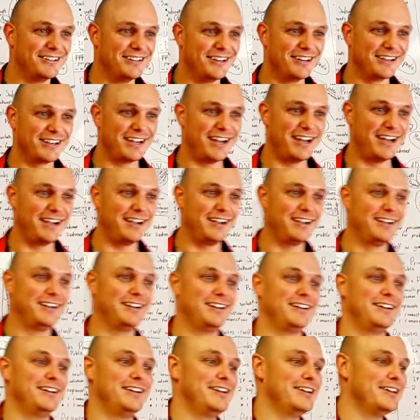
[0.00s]
Okay.
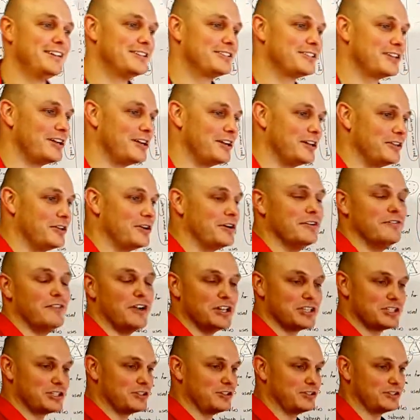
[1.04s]
So the
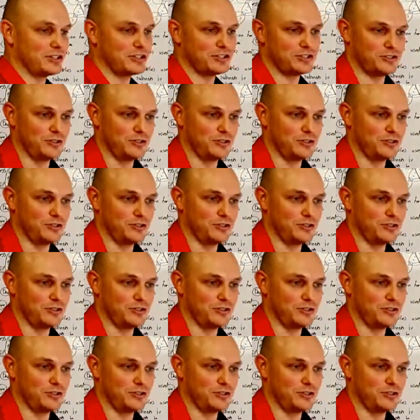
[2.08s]
reverse is also